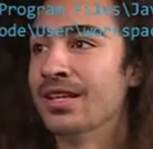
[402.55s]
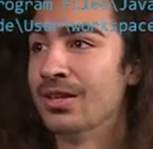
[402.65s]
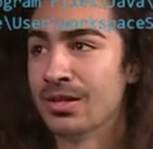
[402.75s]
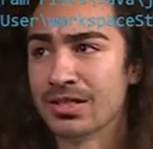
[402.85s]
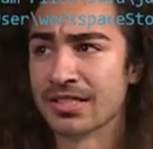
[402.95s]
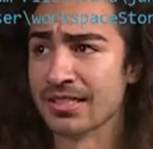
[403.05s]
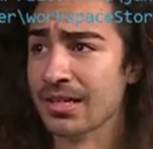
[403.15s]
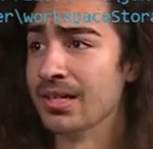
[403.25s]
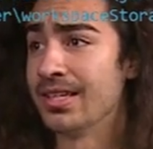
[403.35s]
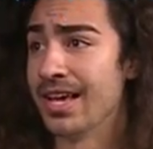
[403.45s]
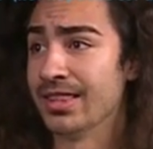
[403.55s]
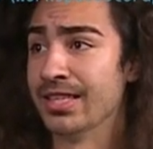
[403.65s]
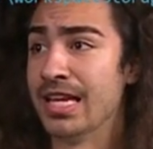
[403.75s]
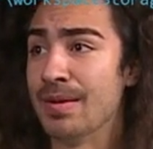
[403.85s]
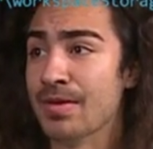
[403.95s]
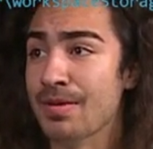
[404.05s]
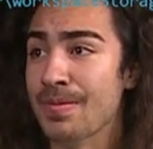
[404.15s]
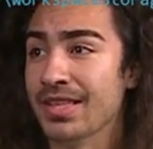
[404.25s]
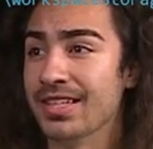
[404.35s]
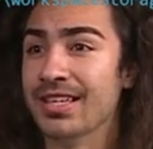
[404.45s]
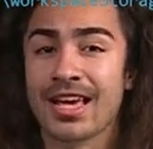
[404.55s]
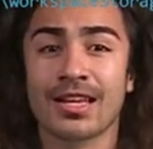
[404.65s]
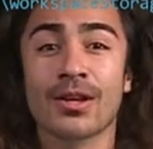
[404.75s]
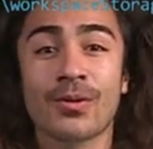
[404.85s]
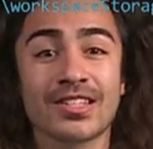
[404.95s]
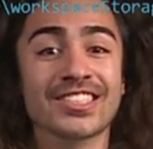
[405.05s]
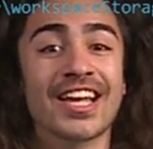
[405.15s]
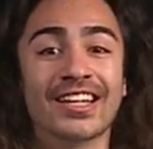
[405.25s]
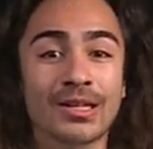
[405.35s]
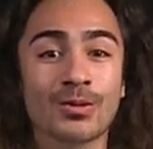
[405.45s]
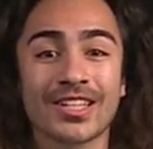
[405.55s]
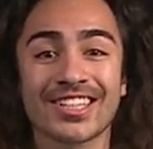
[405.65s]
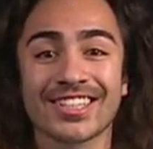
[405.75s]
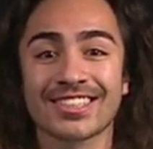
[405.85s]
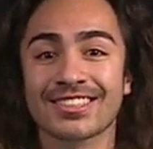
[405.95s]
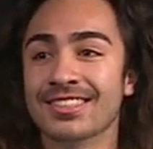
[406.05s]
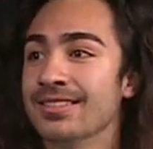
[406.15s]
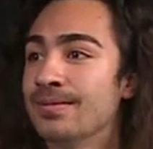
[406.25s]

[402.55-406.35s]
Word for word: You could just look at the name of the method and know exactly what it does.